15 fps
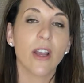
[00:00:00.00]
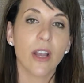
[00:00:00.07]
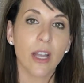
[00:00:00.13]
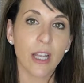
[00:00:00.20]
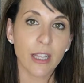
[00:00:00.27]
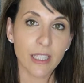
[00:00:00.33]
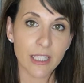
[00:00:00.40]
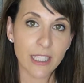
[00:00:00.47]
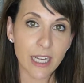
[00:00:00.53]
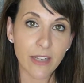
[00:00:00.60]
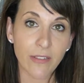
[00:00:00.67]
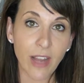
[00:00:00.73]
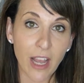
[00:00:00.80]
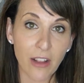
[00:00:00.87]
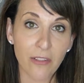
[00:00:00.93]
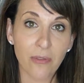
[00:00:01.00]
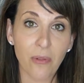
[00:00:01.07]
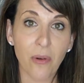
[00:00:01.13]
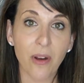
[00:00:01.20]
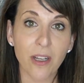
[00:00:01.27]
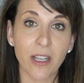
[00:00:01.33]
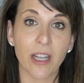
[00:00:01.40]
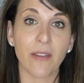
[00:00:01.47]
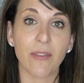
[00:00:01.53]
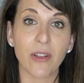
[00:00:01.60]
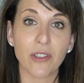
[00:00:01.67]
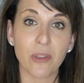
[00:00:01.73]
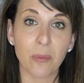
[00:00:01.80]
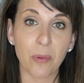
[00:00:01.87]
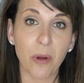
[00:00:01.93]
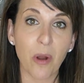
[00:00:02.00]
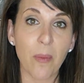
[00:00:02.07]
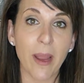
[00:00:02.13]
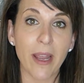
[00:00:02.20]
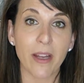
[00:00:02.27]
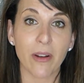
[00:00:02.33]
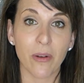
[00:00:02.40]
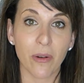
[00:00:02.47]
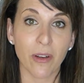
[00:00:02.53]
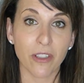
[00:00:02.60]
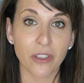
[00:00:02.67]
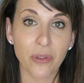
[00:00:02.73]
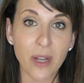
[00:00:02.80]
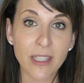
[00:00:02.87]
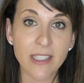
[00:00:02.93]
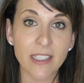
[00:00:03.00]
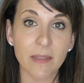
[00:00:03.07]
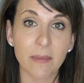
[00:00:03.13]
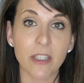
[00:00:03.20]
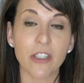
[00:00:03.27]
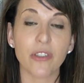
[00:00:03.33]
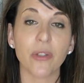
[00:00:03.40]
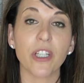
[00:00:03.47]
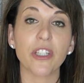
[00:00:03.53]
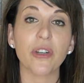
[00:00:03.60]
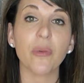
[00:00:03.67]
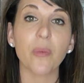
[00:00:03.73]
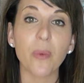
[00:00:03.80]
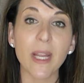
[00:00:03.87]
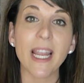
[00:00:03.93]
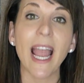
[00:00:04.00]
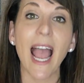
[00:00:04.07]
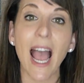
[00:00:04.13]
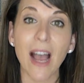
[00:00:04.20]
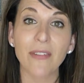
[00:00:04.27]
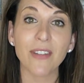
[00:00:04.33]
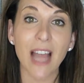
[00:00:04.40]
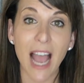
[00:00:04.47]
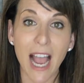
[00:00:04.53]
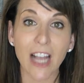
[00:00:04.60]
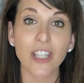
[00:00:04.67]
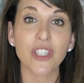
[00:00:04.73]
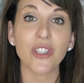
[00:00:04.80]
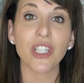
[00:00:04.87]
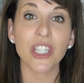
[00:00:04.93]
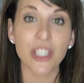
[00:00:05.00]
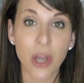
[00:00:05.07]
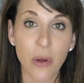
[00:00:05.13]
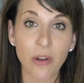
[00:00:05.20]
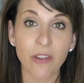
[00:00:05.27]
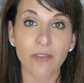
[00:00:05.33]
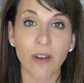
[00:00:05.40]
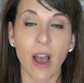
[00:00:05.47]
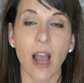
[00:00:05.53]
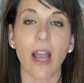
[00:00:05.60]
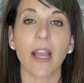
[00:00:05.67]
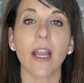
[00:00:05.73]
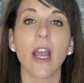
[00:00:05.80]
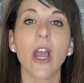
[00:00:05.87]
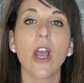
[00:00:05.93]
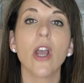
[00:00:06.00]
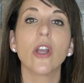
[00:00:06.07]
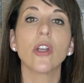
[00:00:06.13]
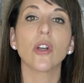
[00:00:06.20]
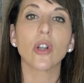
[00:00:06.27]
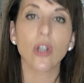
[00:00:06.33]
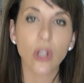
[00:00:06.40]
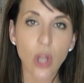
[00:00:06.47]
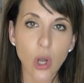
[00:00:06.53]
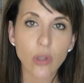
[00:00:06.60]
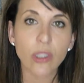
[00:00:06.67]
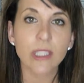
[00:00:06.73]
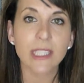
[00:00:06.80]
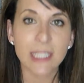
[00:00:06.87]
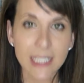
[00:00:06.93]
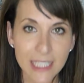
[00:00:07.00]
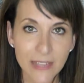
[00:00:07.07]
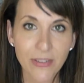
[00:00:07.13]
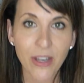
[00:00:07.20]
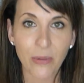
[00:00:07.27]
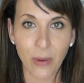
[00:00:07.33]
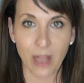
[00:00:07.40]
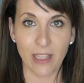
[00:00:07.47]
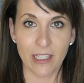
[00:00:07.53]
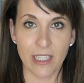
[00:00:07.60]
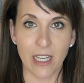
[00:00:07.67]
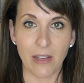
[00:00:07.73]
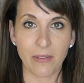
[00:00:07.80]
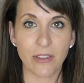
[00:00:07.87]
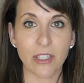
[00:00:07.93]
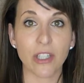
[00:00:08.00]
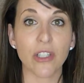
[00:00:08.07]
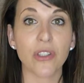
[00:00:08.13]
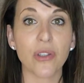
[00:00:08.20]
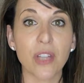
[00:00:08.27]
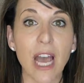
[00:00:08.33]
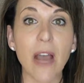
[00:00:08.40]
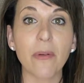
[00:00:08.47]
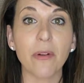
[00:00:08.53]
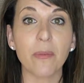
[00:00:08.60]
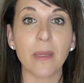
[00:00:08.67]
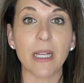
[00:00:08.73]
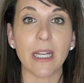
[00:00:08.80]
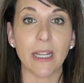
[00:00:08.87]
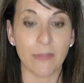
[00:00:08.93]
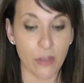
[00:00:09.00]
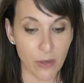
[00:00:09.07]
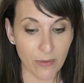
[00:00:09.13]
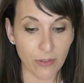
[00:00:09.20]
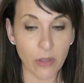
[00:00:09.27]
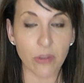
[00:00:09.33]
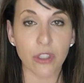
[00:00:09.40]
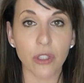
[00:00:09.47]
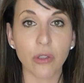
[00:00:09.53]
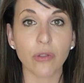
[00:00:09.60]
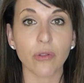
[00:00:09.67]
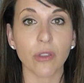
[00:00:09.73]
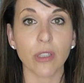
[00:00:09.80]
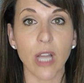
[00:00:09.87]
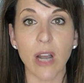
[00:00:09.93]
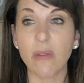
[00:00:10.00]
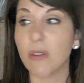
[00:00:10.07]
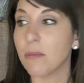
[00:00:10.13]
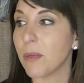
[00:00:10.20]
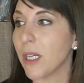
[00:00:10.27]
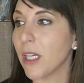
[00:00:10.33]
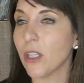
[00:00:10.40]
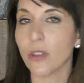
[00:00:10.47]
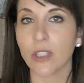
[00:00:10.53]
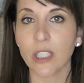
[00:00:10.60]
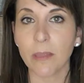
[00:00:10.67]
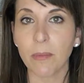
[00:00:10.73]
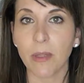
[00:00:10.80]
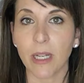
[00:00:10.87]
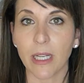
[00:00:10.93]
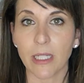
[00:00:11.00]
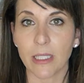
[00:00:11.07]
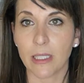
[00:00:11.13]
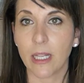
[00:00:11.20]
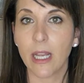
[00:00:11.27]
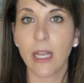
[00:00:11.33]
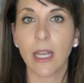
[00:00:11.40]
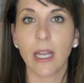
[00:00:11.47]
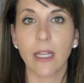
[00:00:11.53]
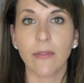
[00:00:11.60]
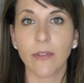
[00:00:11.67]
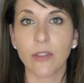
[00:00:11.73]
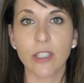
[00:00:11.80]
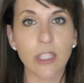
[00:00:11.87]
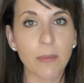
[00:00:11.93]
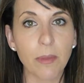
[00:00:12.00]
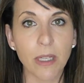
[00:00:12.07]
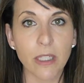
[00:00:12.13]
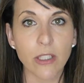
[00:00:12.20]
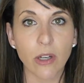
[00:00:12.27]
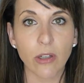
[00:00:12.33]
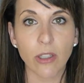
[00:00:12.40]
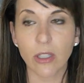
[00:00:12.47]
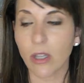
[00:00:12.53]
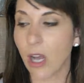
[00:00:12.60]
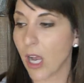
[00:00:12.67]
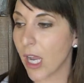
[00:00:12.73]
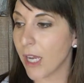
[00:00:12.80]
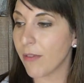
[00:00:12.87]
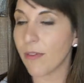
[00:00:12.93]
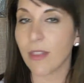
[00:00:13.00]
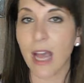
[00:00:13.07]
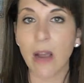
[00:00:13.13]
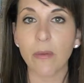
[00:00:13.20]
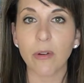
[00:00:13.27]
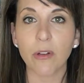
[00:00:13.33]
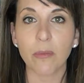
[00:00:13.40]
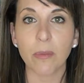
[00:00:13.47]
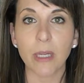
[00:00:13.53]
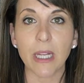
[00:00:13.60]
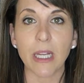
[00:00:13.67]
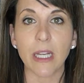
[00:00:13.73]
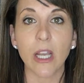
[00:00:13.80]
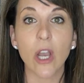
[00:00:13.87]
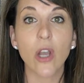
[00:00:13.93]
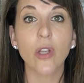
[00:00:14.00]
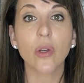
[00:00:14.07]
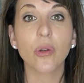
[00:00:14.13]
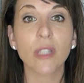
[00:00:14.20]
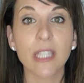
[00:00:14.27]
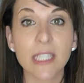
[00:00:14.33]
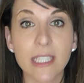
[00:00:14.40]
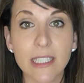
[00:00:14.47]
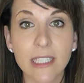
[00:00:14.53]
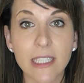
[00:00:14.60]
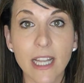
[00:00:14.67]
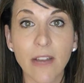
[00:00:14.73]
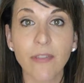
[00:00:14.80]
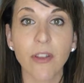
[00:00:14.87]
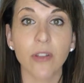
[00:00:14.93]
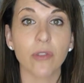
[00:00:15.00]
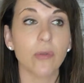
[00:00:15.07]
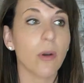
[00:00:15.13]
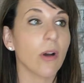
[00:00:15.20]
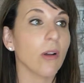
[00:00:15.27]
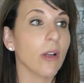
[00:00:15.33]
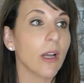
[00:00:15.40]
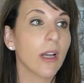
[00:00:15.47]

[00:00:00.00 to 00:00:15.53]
in the state of California, if there's a probate or a trust administration, we have to actually notify your closest living relatives. And so that would be, if you have no children, that would be your siblings. And if your siblings aren't alive, that would be your nieces and nephews. Well,